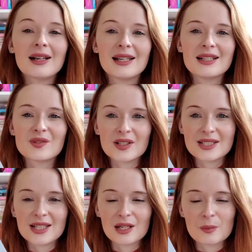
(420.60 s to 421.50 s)
Eileen is
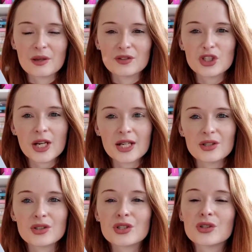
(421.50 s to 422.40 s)
fancying a bit of a
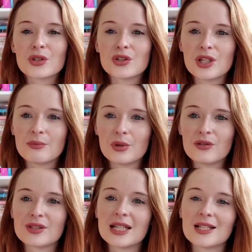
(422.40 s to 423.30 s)
change, so she
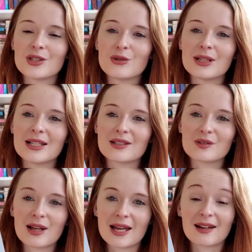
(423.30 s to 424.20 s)
moves into
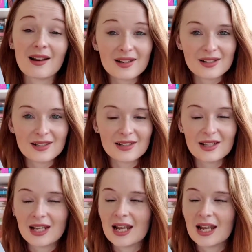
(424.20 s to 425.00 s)
Lena's flat in London.